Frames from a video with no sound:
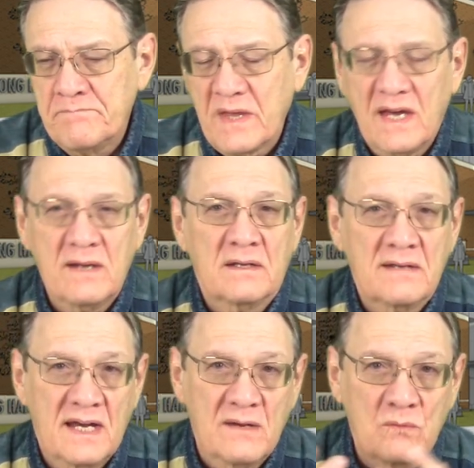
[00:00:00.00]

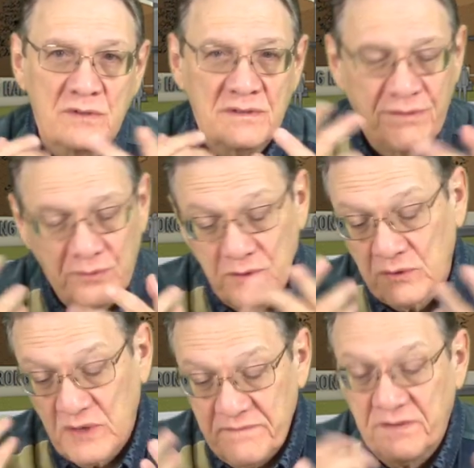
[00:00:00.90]
I would, through the
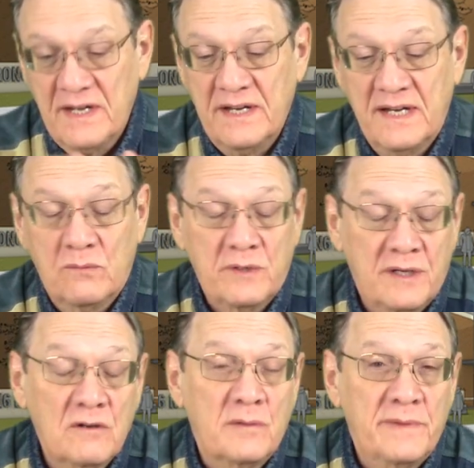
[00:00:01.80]
grapevine, I would
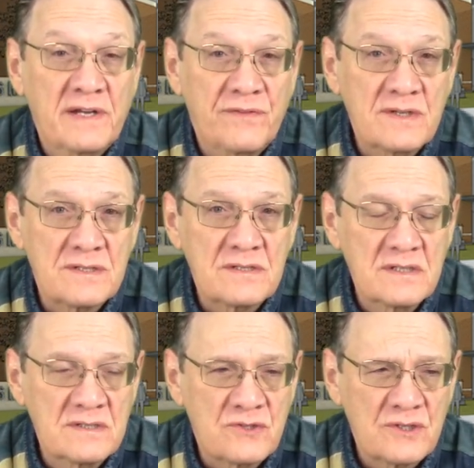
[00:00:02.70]
hear about this,
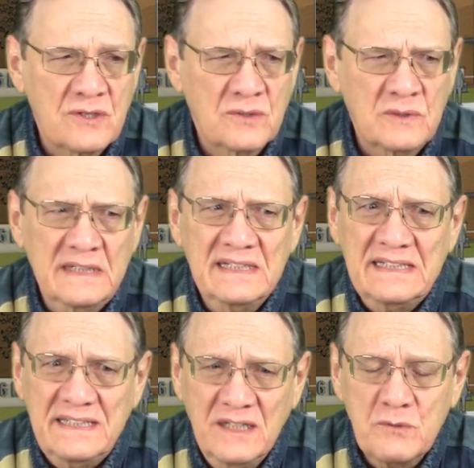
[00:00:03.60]
and so
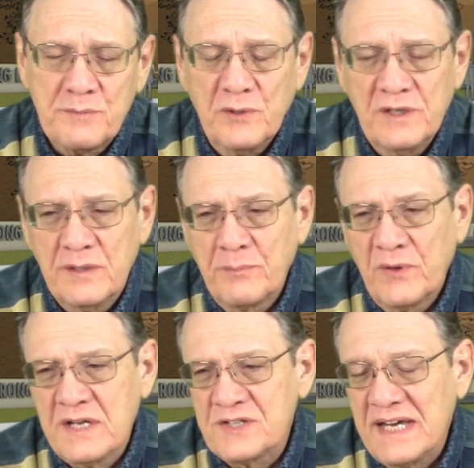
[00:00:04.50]
it was pretty
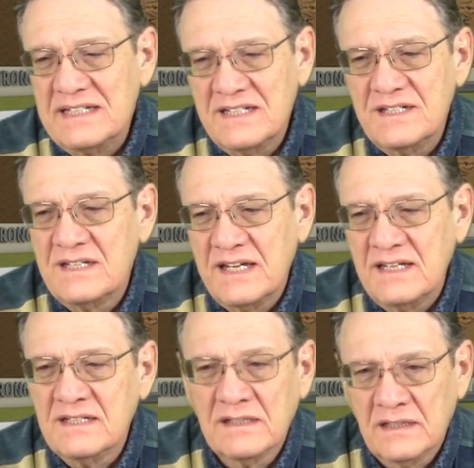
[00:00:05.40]
depressed. I did
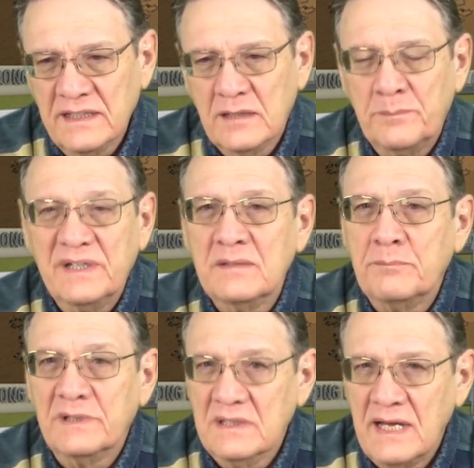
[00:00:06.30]
date a little
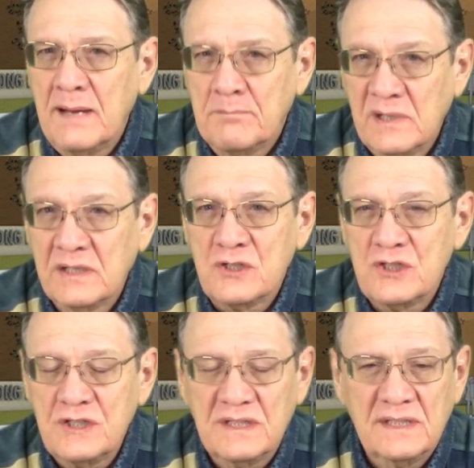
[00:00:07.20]
bit, but not much.